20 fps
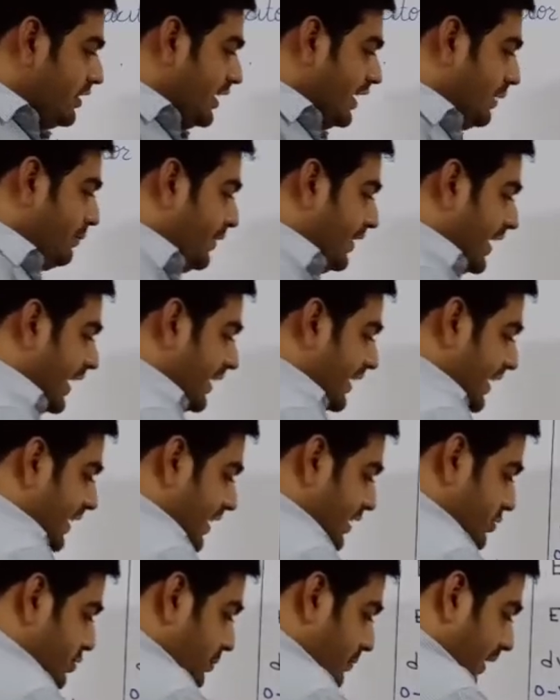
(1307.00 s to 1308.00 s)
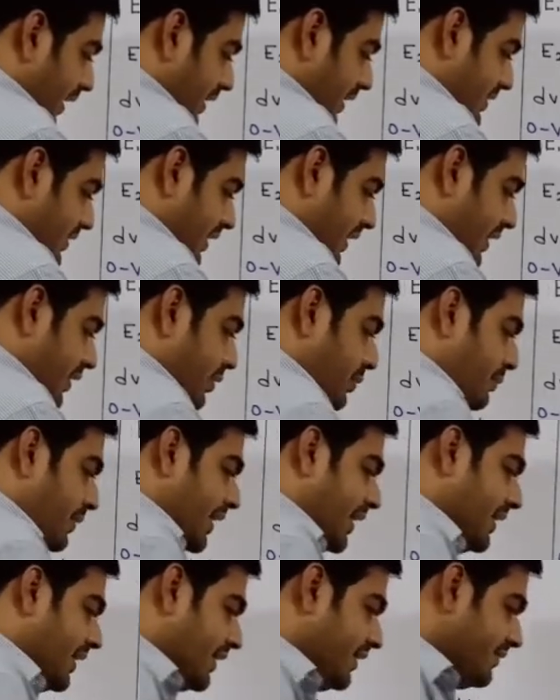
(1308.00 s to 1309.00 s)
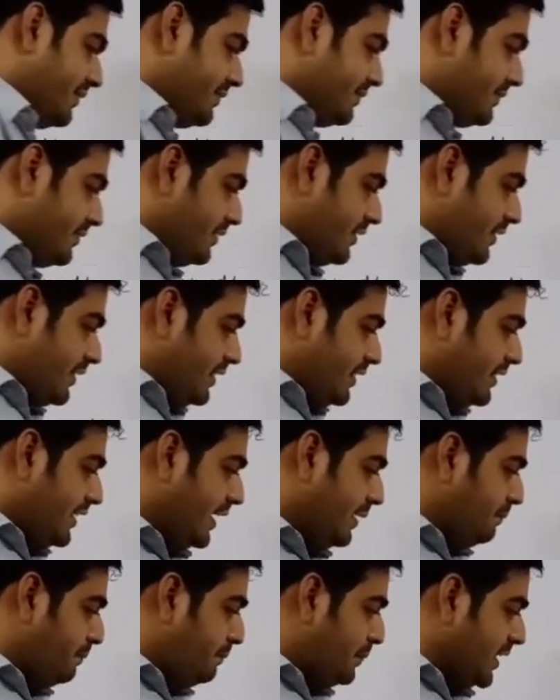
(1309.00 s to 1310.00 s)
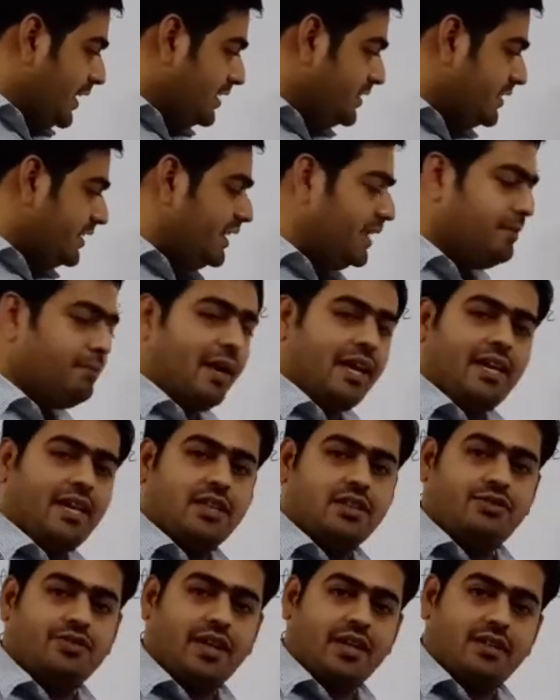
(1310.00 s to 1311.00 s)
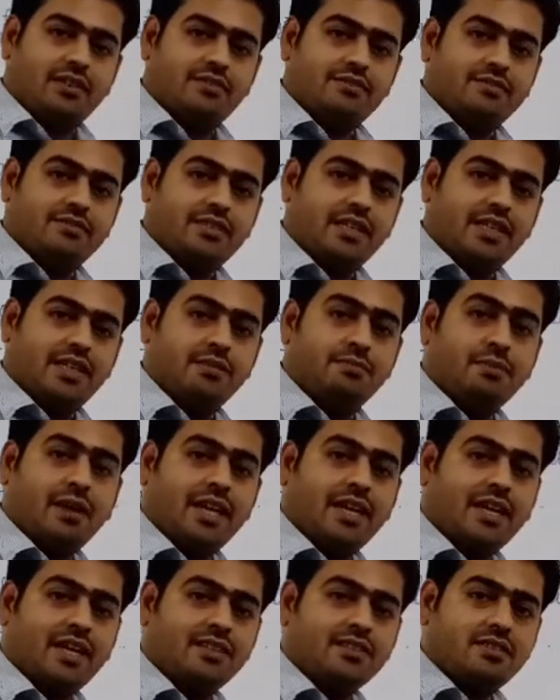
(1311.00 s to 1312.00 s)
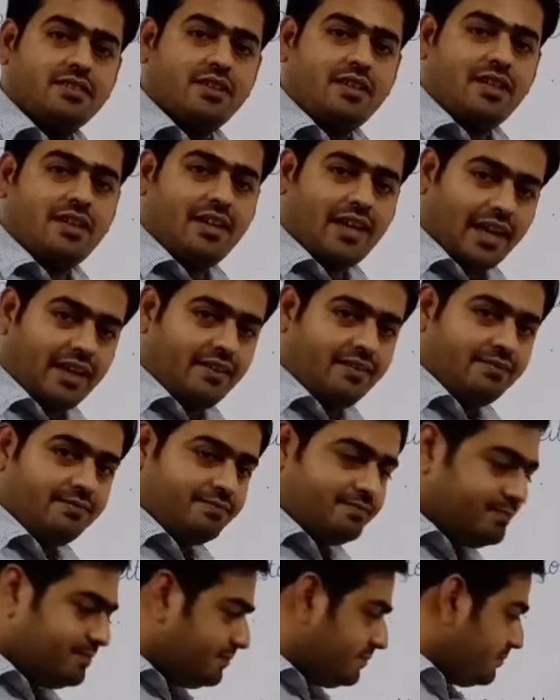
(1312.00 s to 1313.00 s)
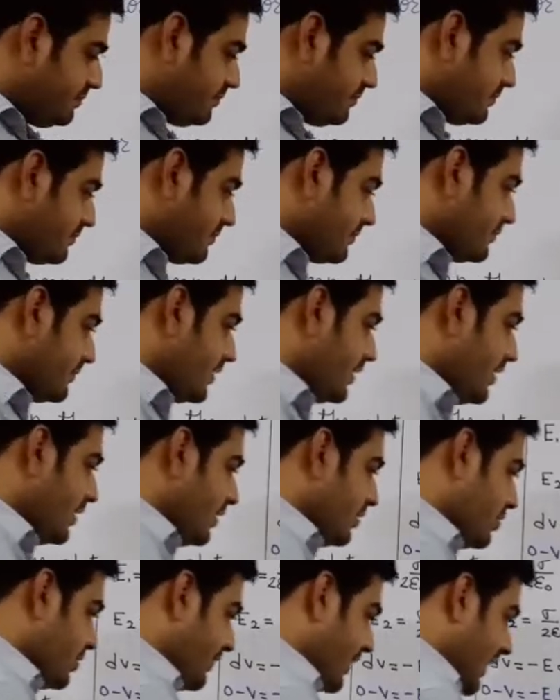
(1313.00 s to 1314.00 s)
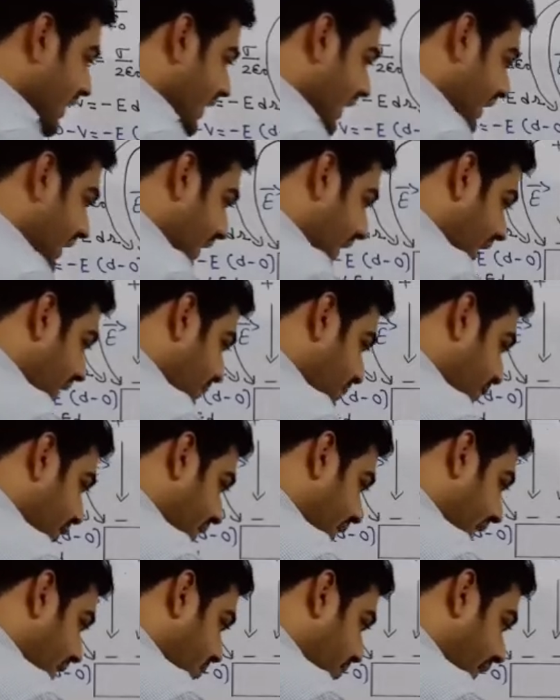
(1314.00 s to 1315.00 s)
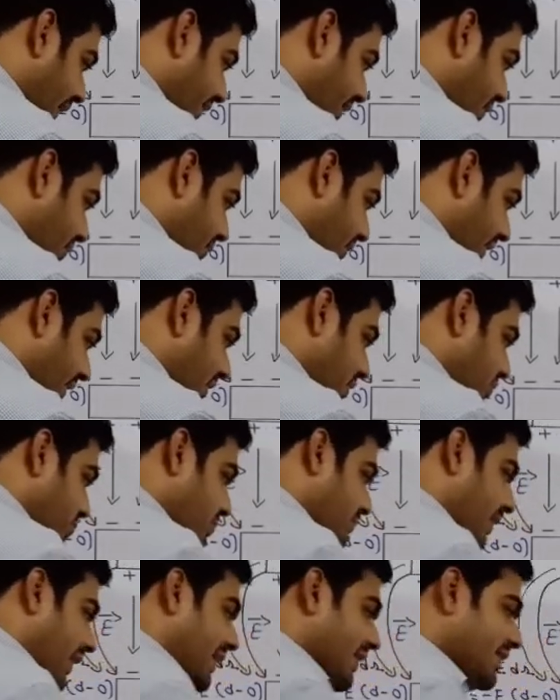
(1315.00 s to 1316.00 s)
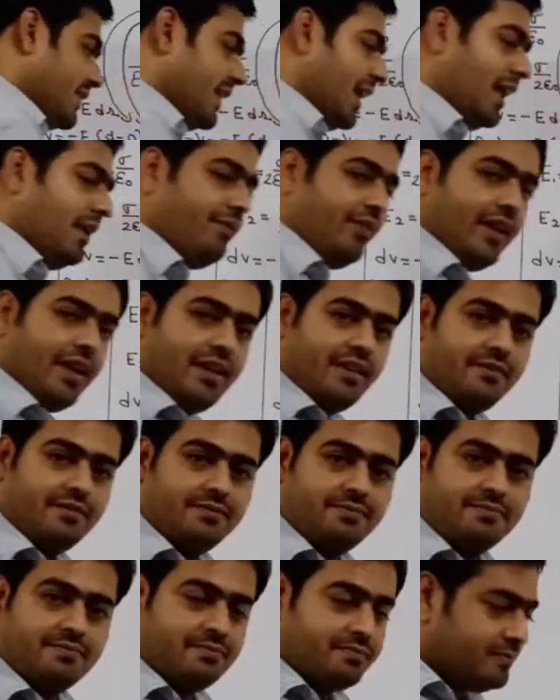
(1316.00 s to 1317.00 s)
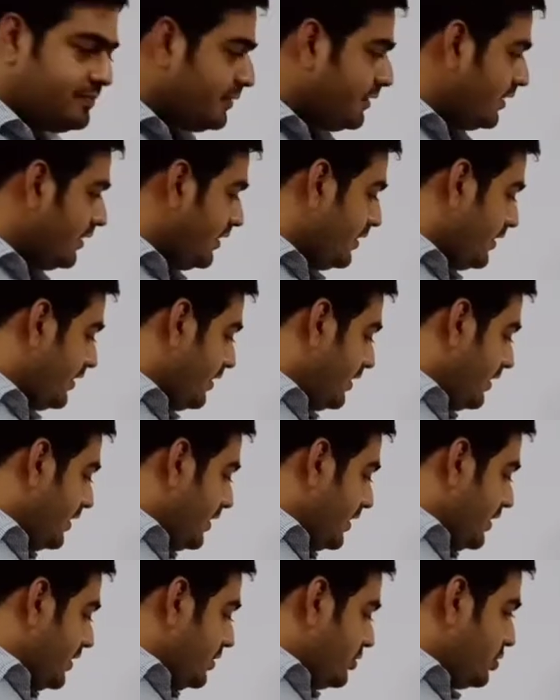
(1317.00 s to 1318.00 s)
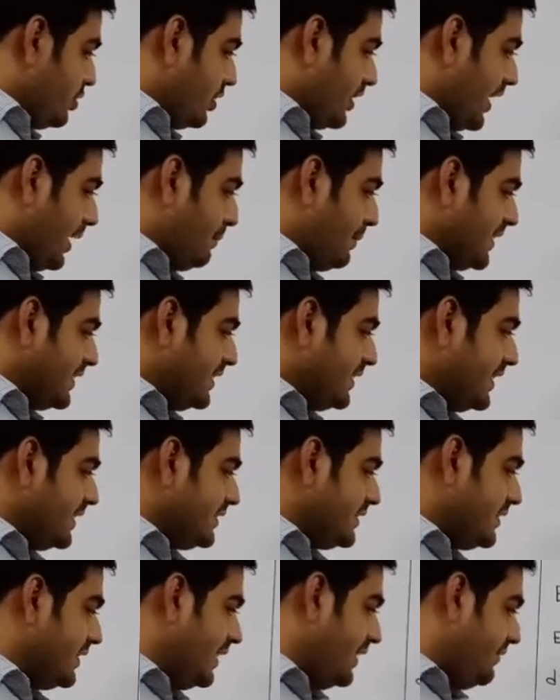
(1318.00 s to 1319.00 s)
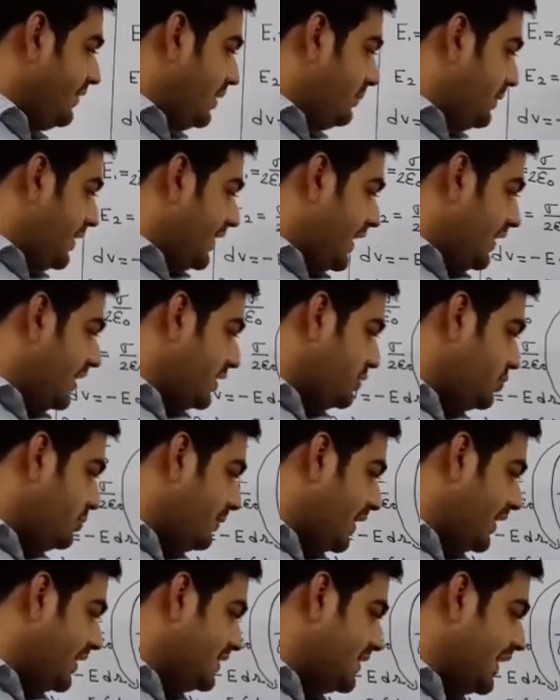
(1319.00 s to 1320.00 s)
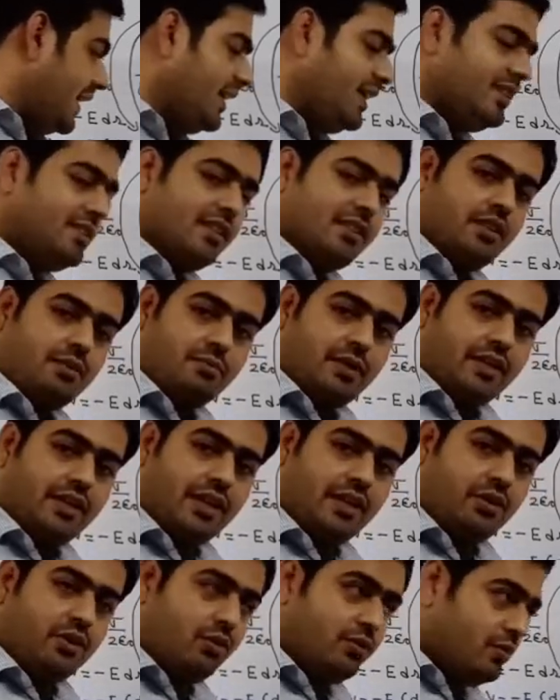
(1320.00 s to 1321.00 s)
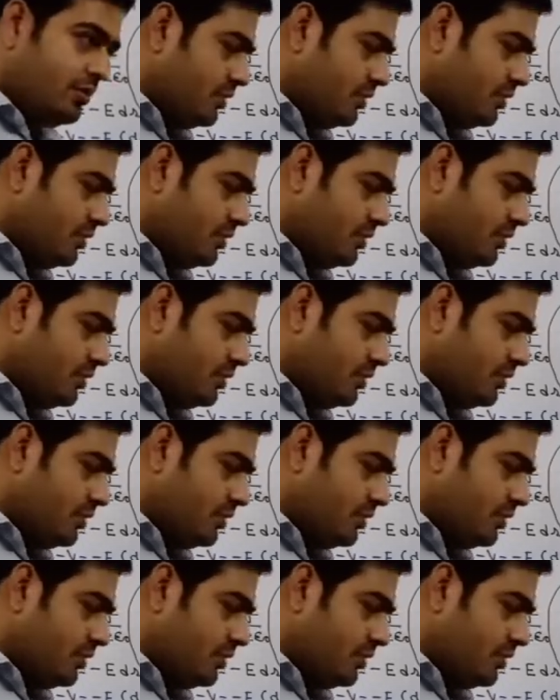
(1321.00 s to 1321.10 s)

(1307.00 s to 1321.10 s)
If we take 10 raised to minus 3 in numerator, then plus 3 minus 12, that is minus 9. So we can write 8.85 into 10 raised to minus 9 farad. So capacitance C will be 10 raised to minus 9 is nothing but nano.